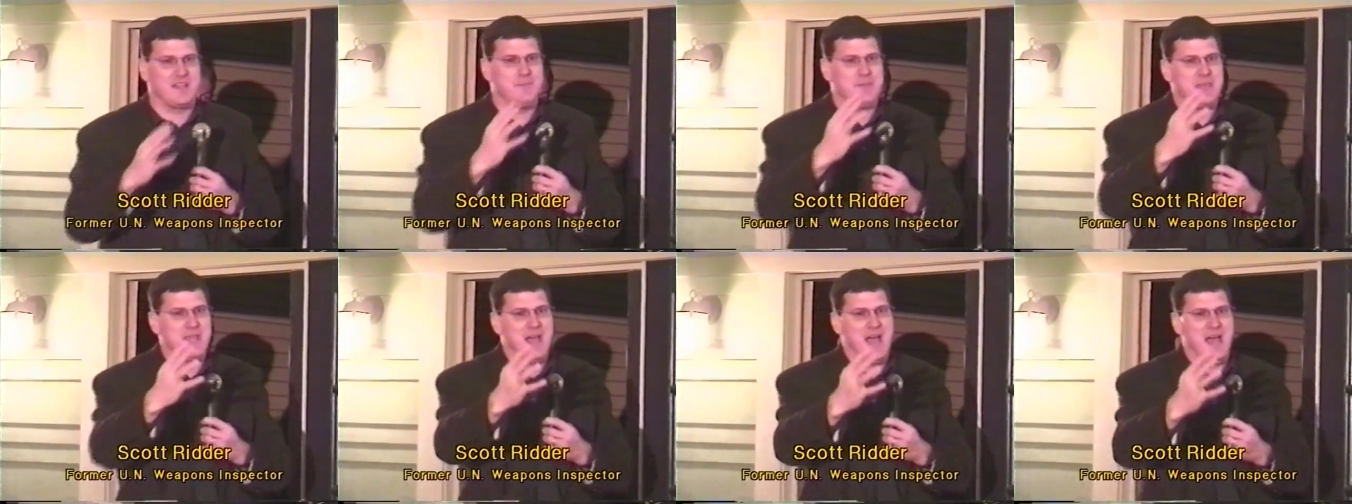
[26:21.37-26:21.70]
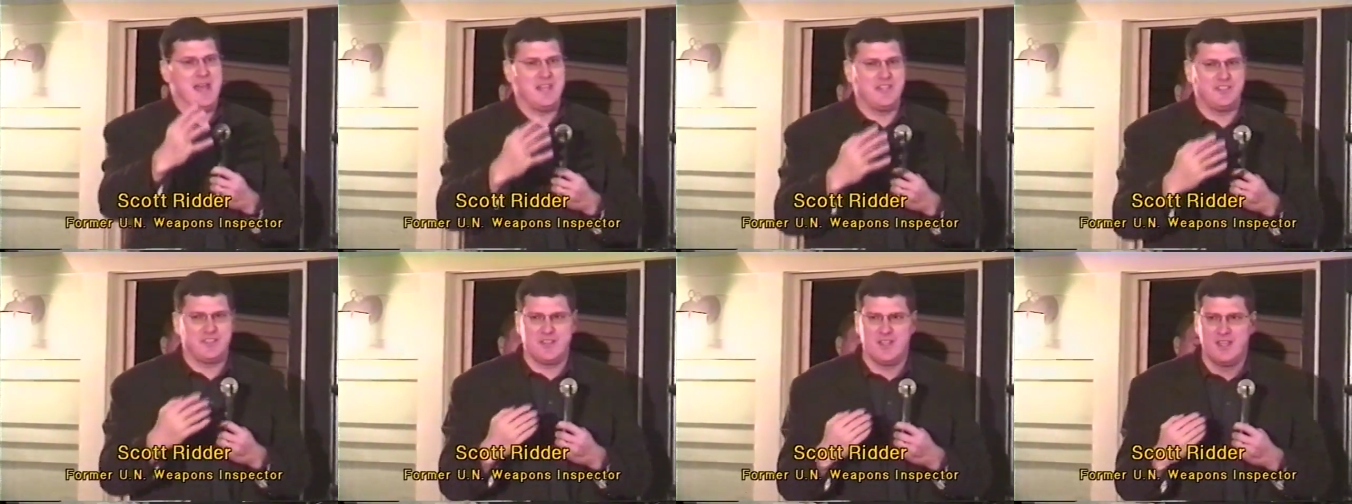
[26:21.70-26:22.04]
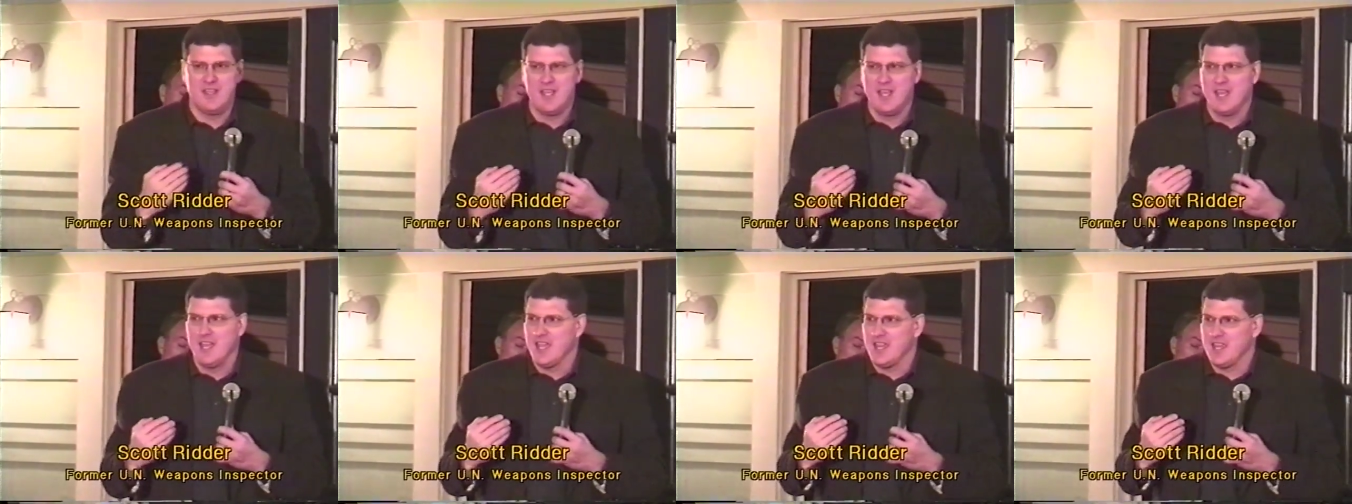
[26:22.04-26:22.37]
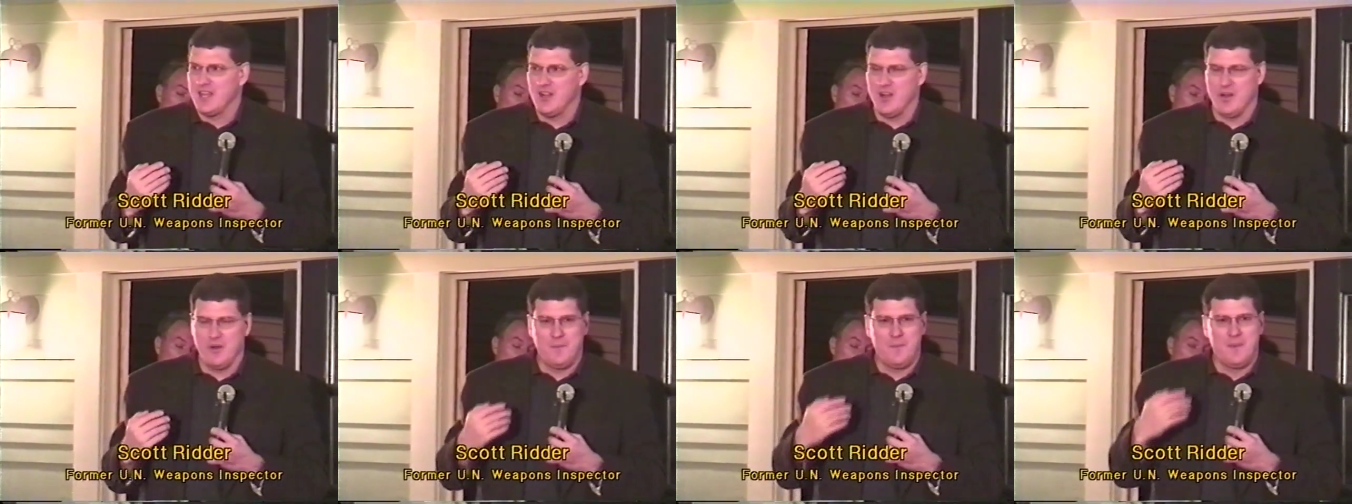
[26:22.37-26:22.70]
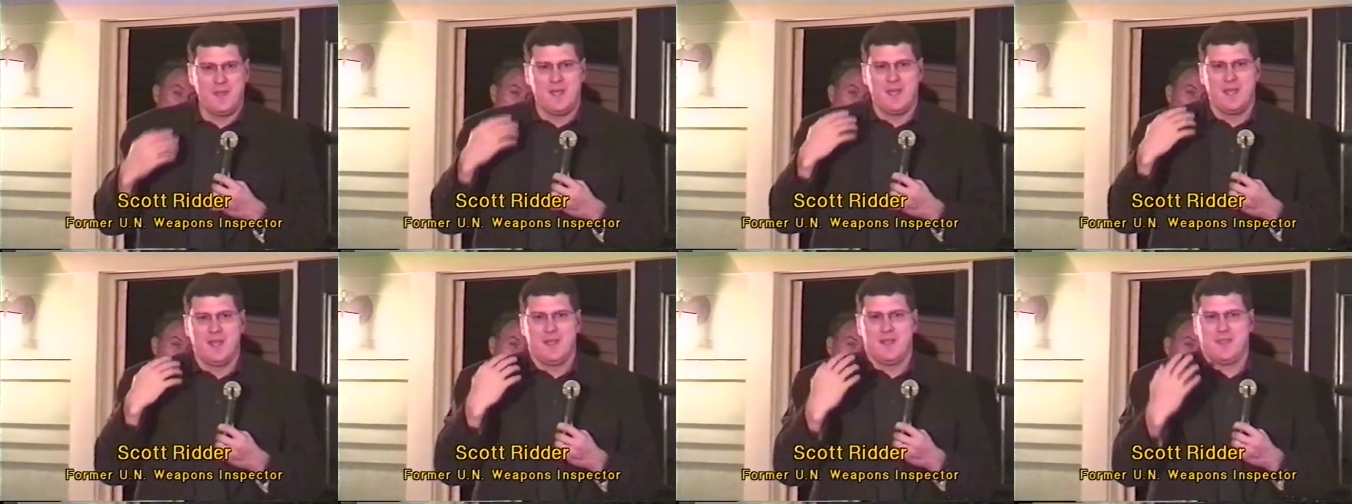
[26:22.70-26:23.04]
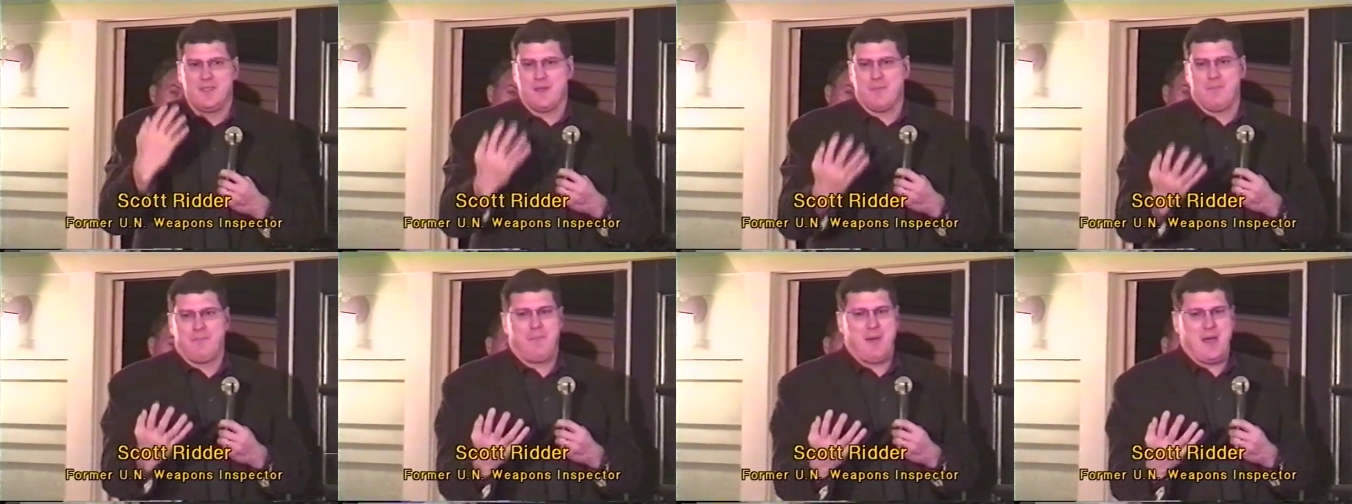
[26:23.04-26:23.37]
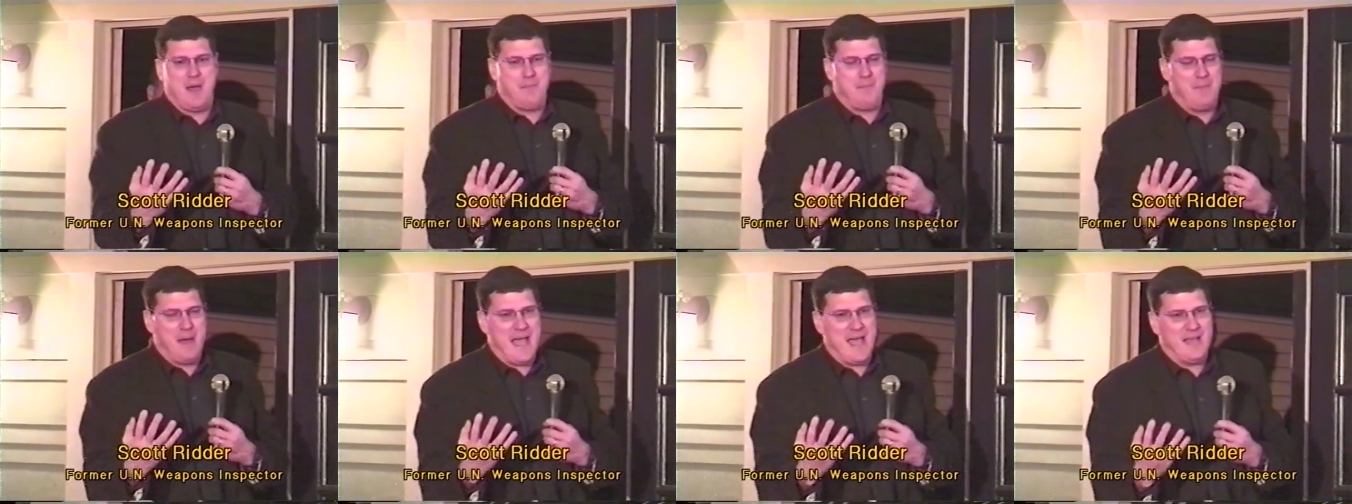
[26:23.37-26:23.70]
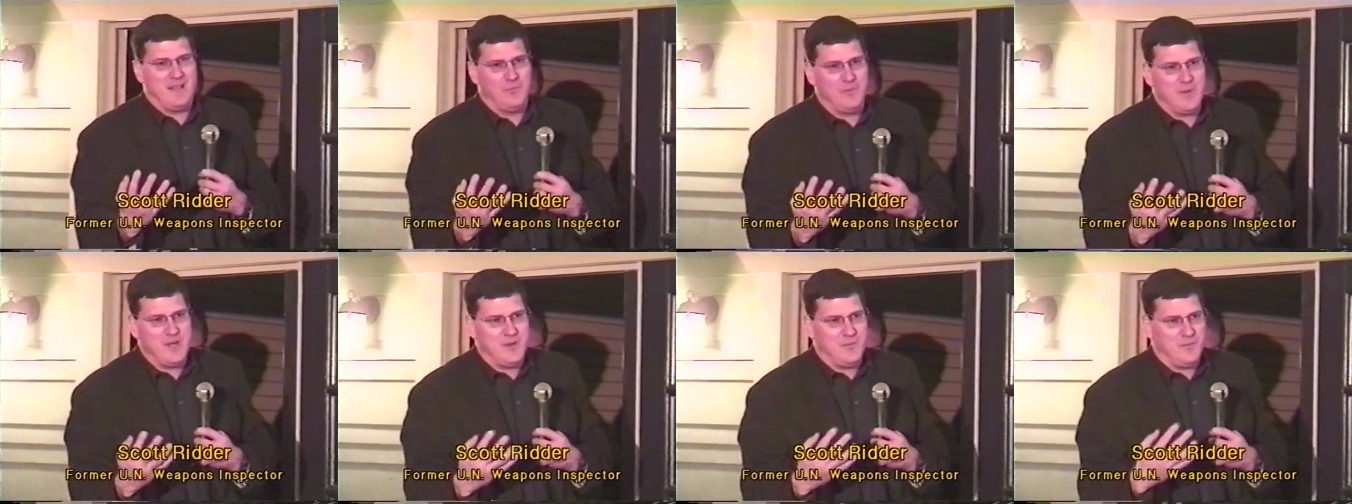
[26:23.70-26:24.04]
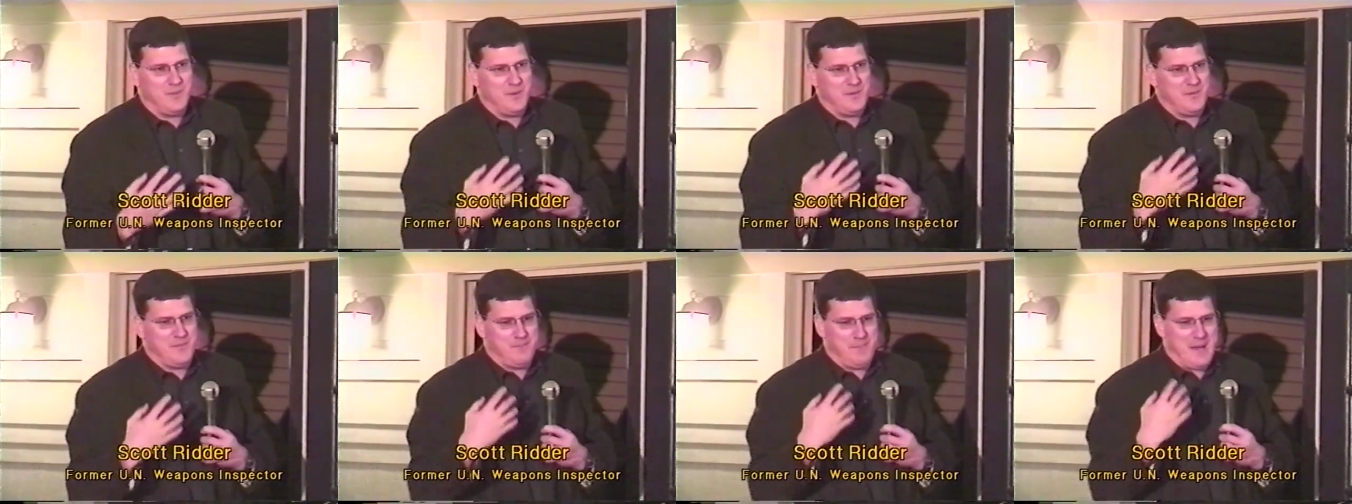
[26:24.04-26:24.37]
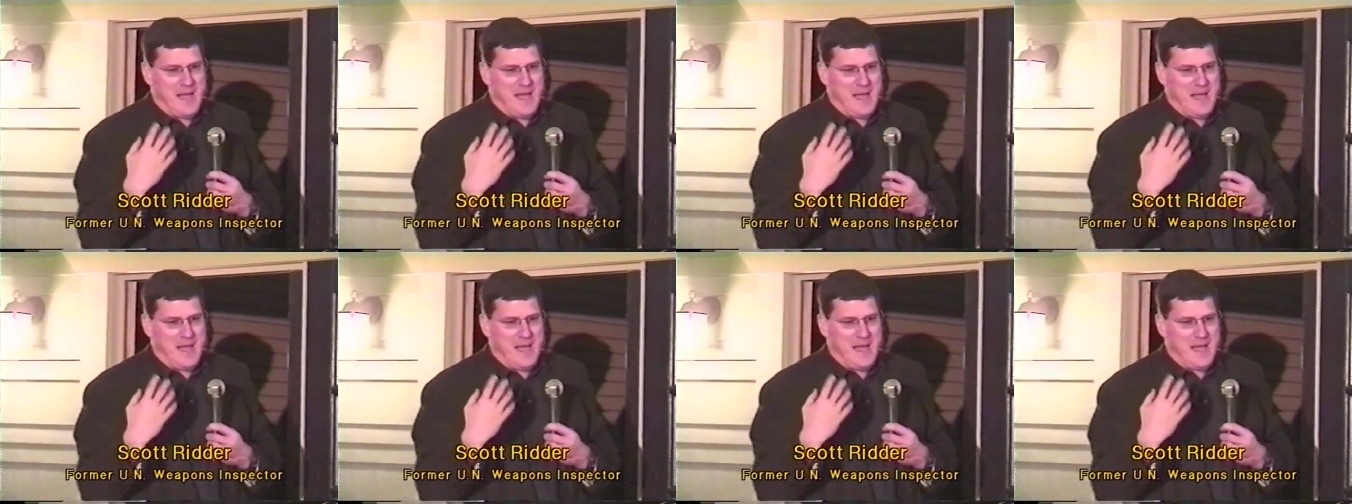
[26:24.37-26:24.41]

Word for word: To be honest, you know, the uh, bio, we, we,